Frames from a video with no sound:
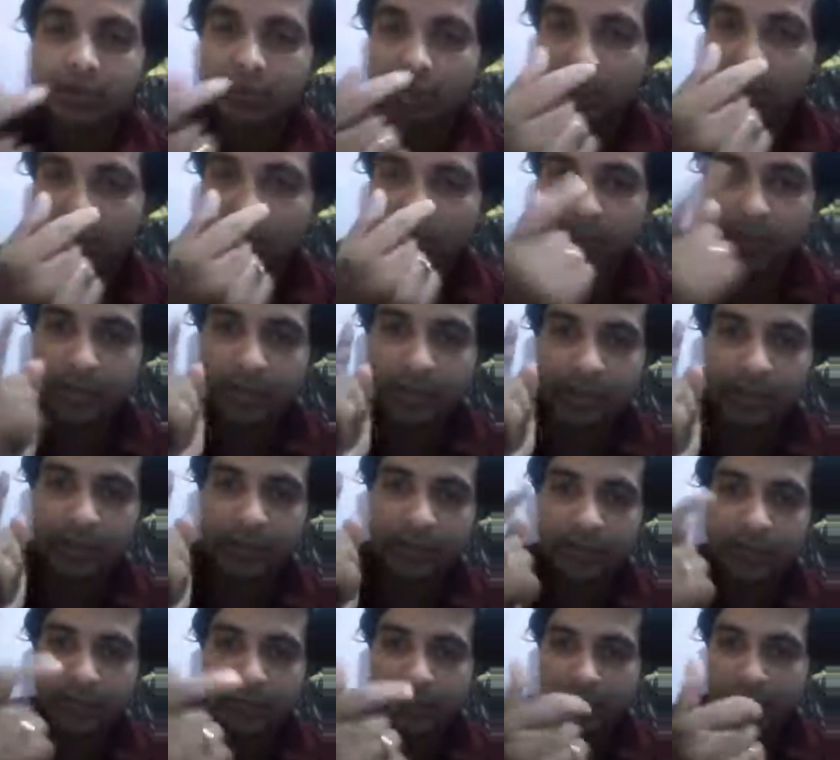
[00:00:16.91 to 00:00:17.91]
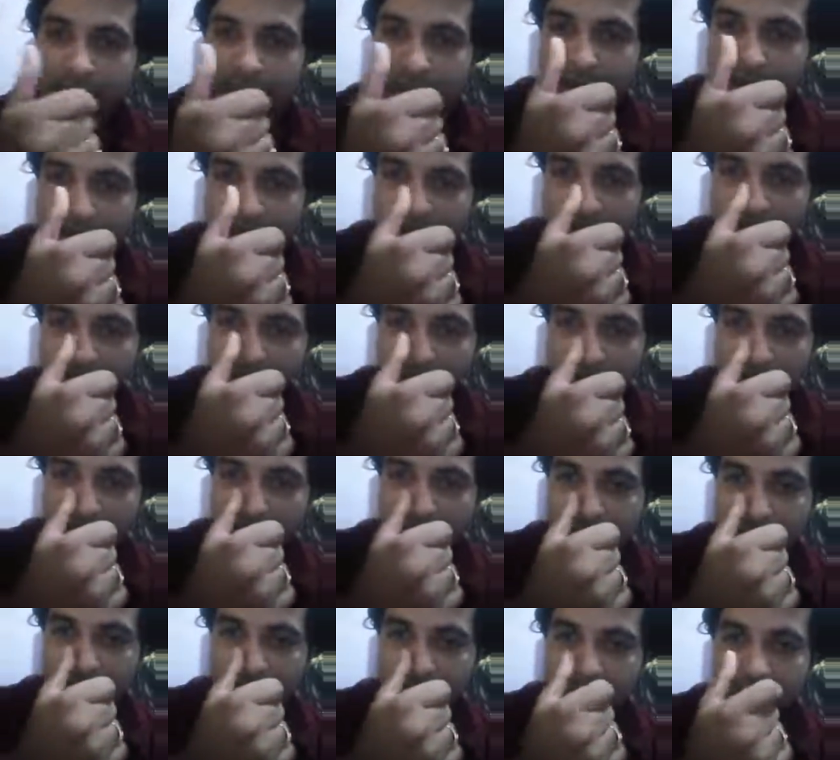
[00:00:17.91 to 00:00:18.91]
the index finger and the
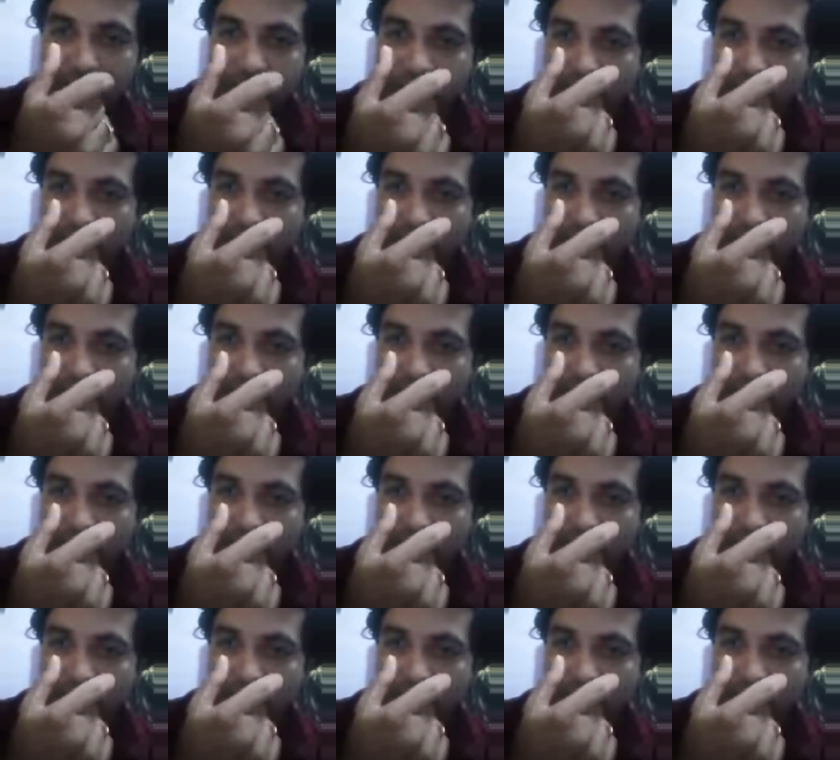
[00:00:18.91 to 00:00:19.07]
this is